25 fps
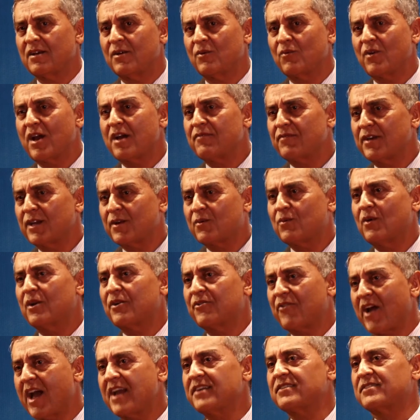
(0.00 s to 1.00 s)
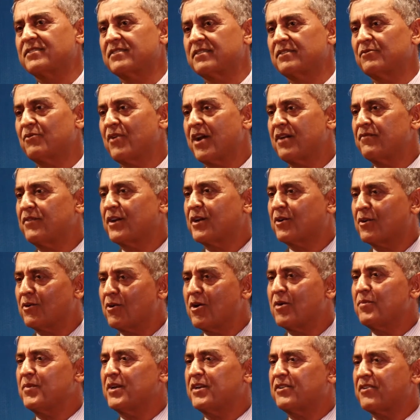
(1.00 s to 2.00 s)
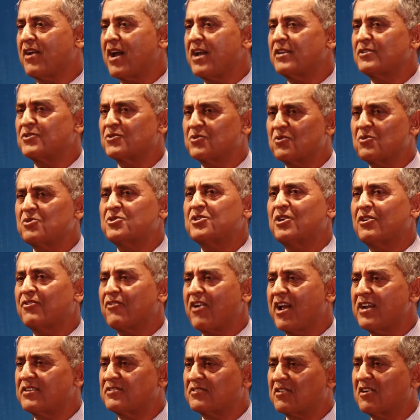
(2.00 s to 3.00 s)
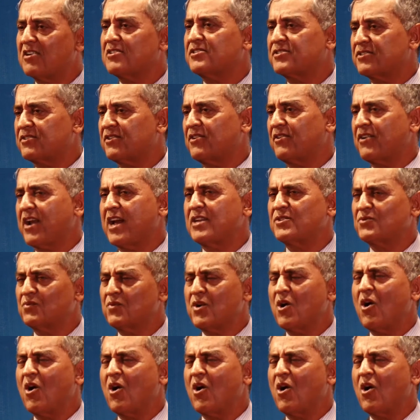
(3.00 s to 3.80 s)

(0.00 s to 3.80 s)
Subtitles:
We have equal rights. We have economic rights, social rights, cultural rights.